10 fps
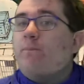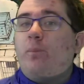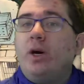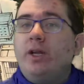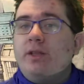
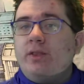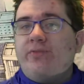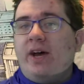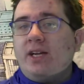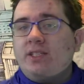But the
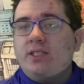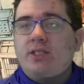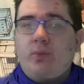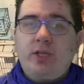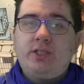fact is
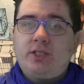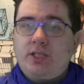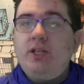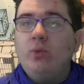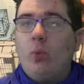that we
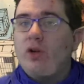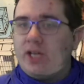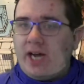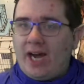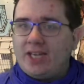see what
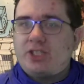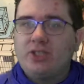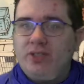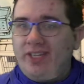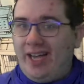
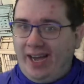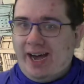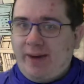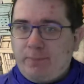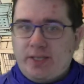actually
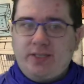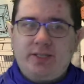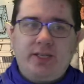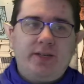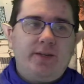happened.
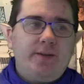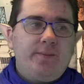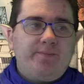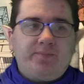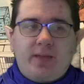
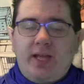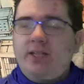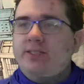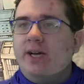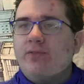
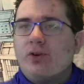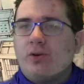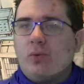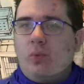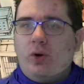
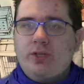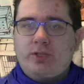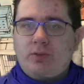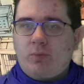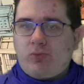Endeavor
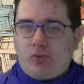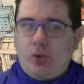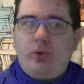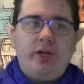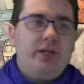was
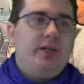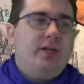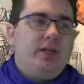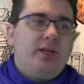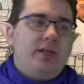broken.
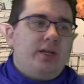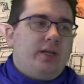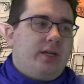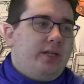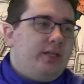
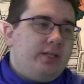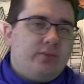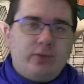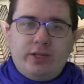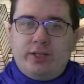He didn't
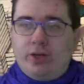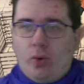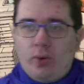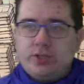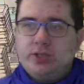really know
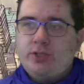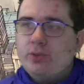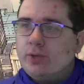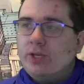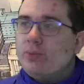what to do.
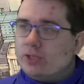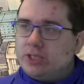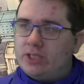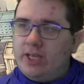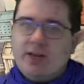He was
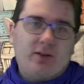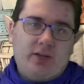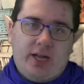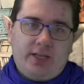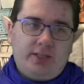scared,
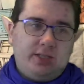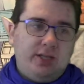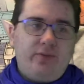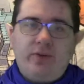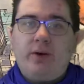and he
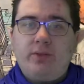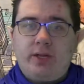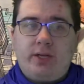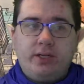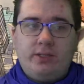felt
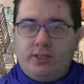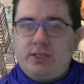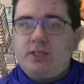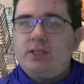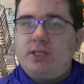like
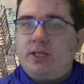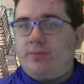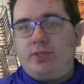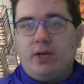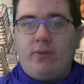distancing
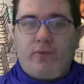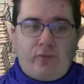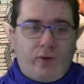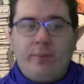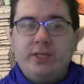himself
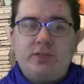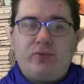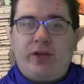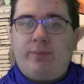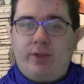from his
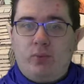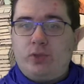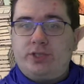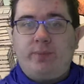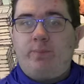family
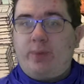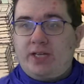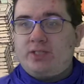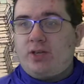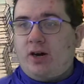was the
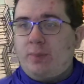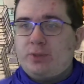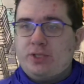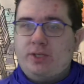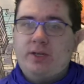best
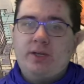option,